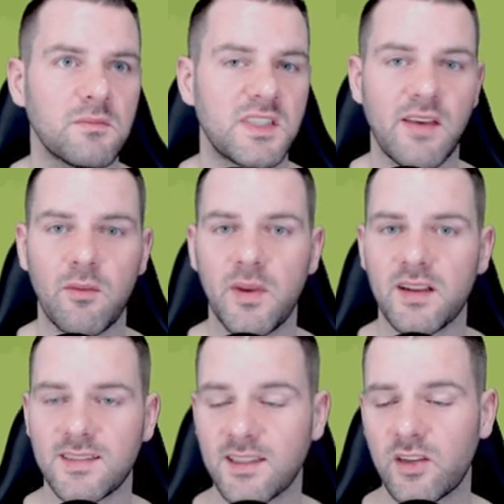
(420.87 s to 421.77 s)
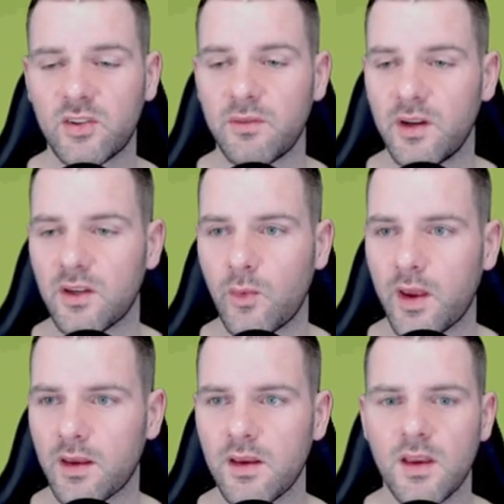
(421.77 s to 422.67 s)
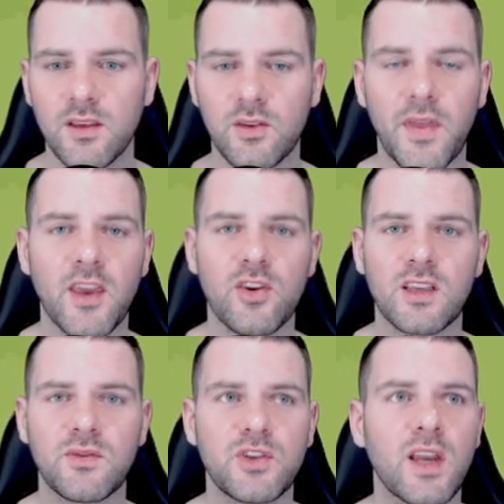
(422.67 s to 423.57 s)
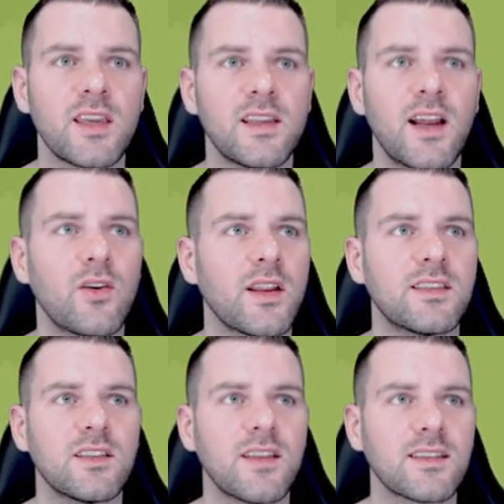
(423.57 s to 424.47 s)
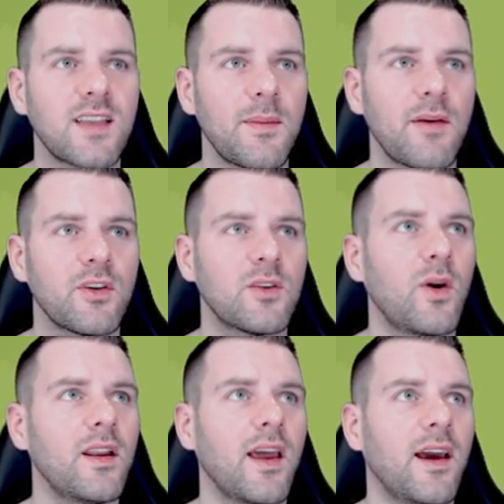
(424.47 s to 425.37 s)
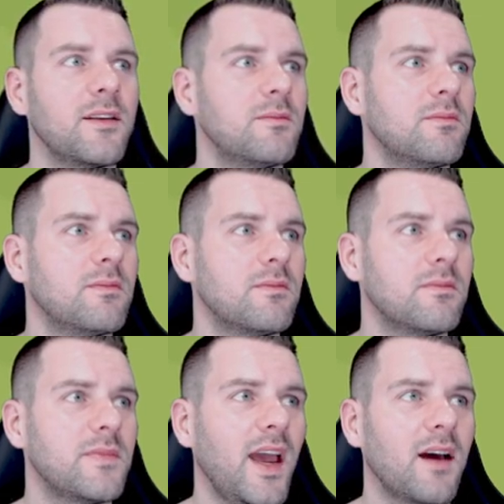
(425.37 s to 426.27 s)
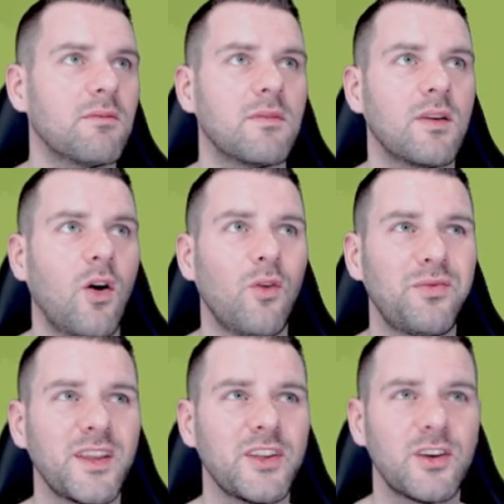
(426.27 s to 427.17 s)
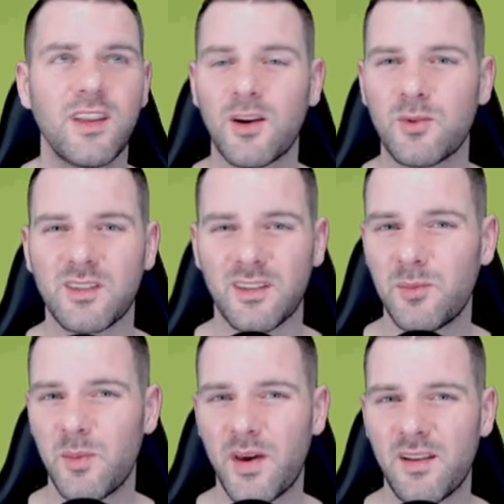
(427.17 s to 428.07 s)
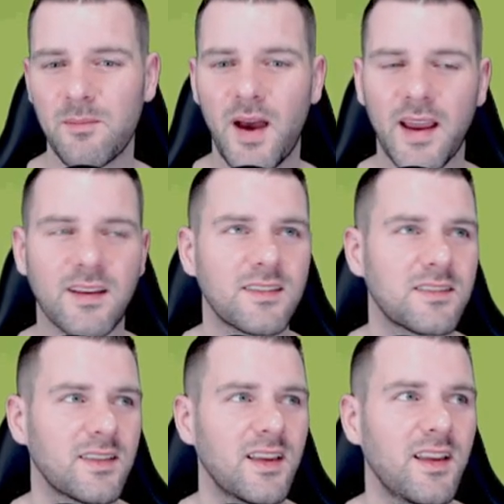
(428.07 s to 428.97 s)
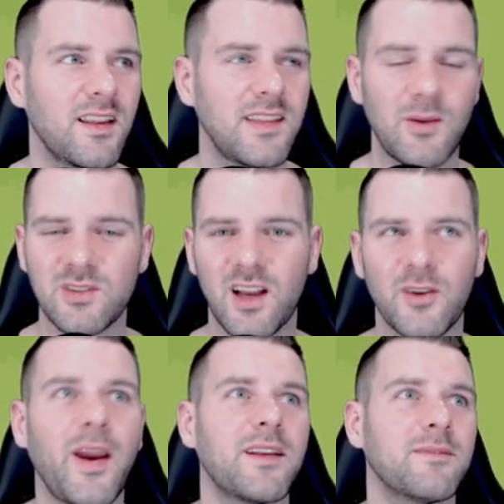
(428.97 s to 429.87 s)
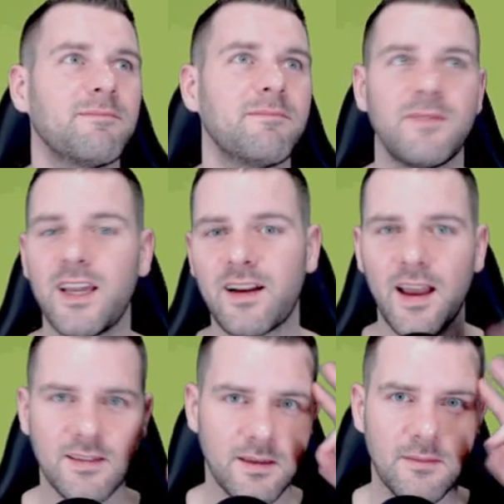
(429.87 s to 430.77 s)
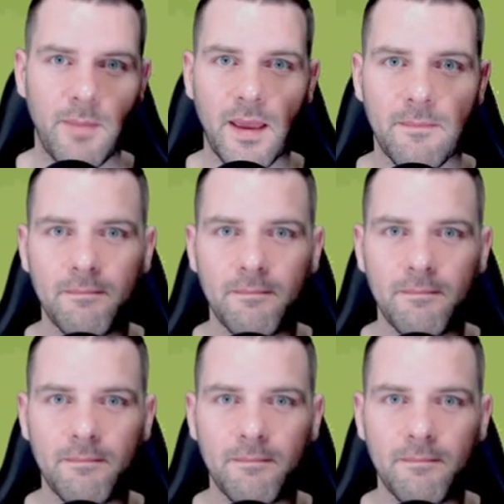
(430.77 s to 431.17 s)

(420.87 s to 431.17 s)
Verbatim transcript: Seven minutes. That's actually very quick. So thank you guys for checking it out. Until next time, have a good one. And yeah, hopefully your luck was a little bit better than mine because that was not great. Later, guys. Bye.